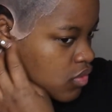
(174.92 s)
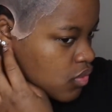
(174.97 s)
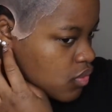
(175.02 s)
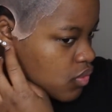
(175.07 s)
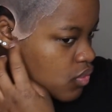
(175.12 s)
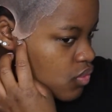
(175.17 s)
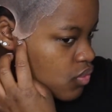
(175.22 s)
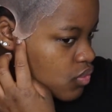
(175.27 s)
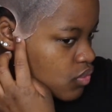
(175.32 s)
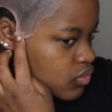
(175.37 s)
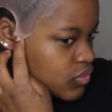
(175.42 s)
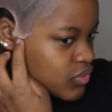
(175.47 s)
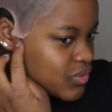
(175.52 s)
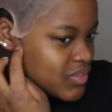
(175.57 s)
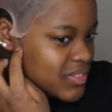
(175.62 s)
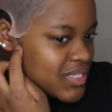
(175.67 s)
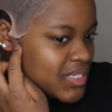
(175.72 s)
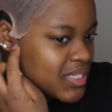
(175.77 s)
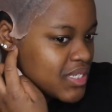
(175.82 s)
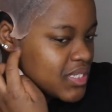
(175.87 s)
Ooh, you
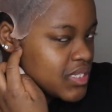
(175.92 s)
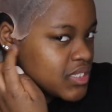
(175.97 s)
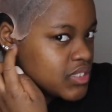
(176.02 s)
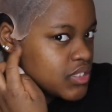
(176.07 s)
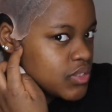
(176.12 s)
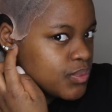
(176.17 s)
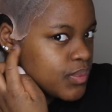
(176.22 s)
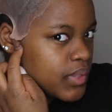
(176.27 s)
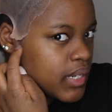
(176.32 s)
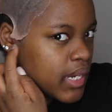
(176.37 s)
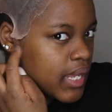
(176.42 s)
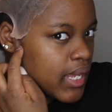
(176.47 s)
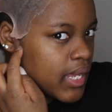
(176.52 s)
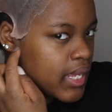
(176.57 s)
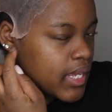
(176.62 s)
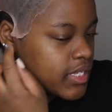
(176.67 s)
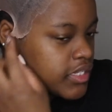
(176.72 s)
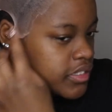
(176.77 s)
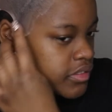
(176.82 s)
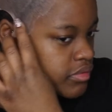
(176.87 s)
see, this is what I
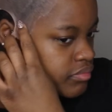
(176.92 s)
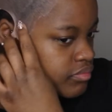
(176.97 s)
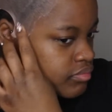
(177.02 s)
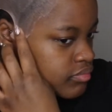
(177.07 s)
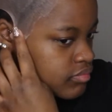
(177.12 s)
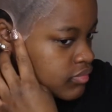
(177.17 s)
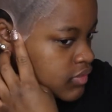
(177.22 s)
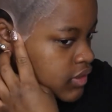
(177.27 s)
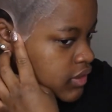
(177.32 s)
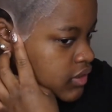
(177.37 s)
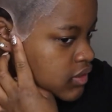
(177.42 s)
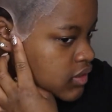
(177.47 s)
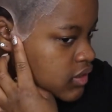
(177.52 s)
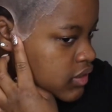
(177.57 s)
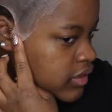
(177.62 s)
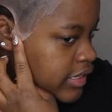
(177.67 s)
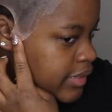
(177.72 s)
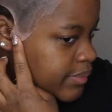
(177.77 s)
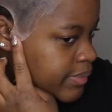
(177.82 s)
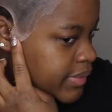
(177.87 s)
hate.
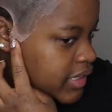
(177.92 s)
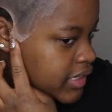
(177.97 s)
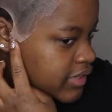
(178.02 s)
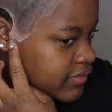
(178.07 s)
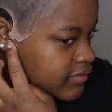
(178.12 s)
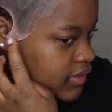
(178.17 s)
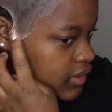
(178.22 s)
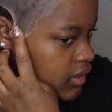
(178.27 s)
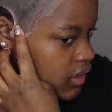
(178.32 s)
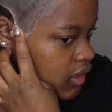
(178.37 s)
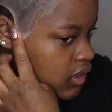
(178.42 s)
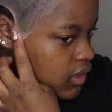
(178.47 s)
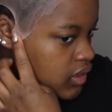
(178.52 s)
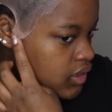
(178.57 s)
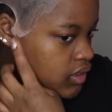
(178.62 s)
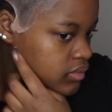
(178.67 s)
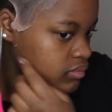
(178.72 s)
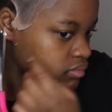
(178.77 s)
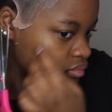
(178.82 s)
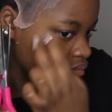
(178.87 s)
It be lifting
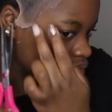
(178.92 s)
up.